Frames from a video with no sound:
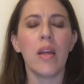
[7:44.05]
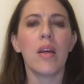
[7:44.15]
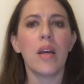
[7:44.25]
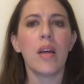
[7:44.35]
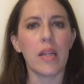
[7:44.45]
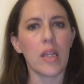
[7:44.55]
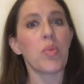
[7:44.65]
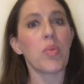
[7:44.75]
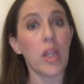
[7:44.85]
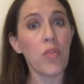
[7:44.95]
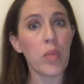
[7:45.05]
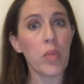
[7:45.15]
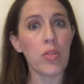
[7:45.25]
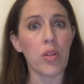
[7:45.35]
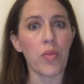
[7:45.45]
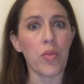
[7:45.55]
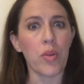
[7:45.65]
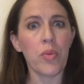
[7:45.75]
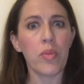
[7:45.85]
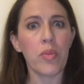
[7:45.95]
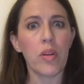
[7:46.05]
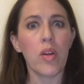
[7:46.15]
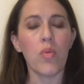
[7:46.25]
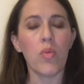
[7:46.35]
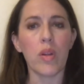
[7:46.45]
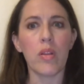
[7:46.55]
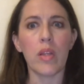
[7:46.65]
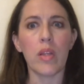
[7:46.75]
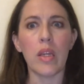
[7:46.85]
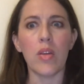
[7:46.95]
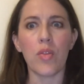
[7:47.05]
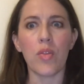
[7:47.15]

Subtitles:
I set up an informational interview with the university